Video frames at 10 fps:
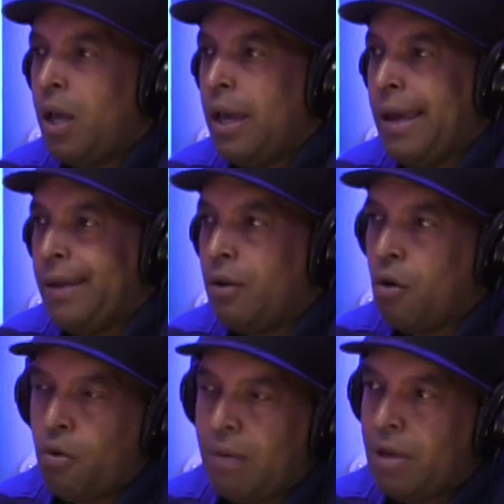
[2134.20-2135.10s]
and the
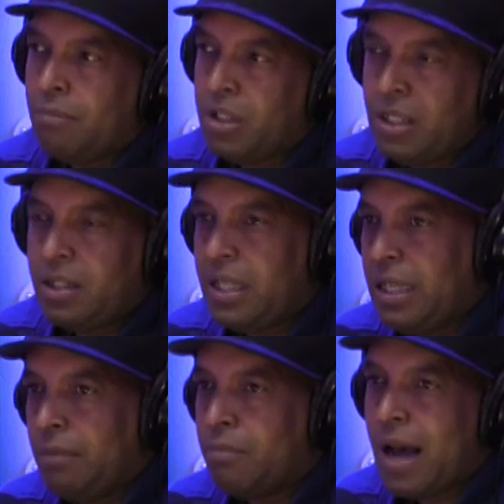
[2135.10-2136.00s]
whole MMG
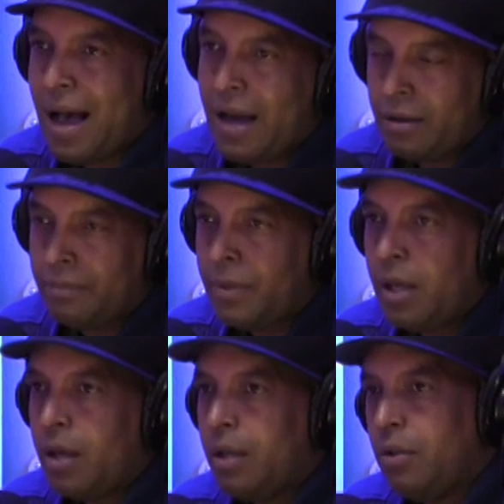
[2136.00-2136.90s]
team behind him,
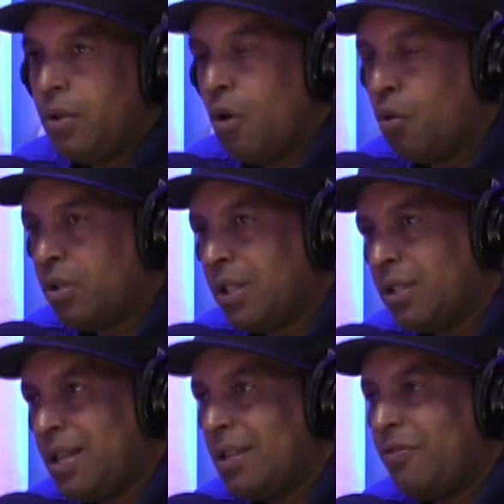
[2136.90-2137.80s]
you know,
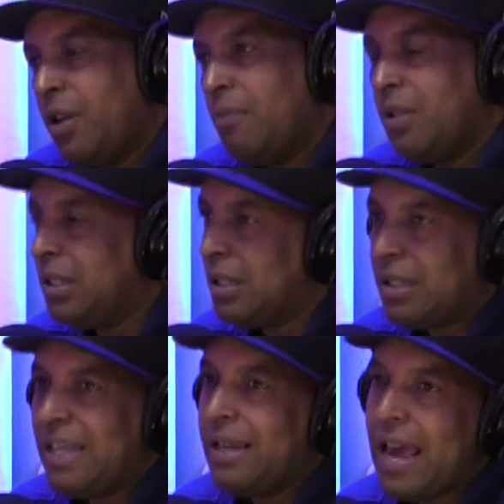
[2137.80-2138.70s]
success for him is just
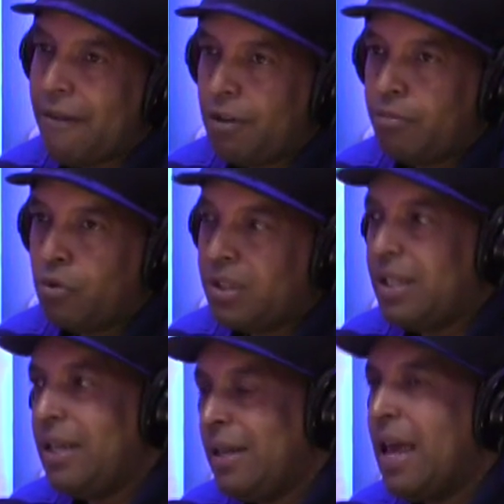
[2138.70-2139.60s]
inevitable. It's
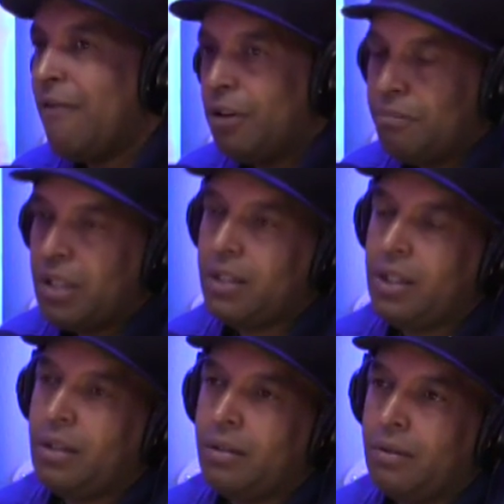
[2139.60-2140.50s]
an yeah. inevitability.
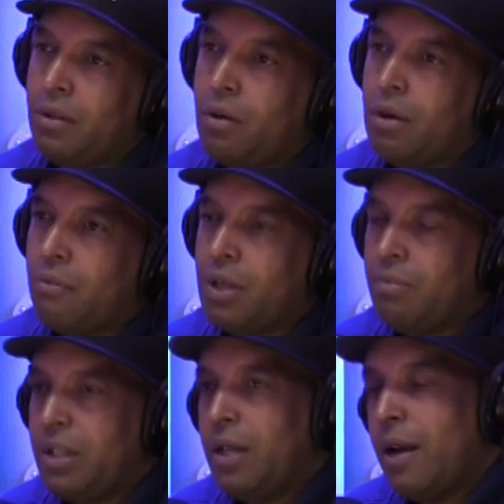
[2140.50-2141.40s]
You know, okay. I really
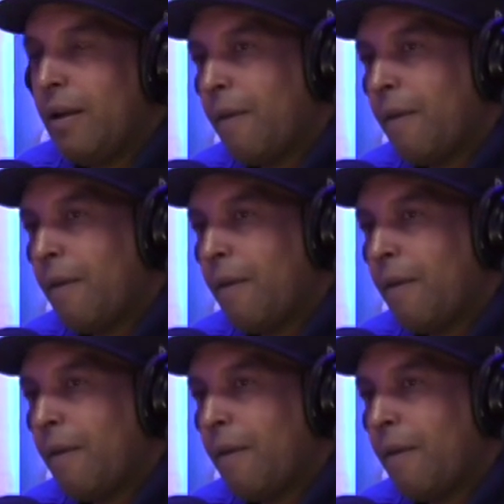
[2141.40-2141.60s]
believe that.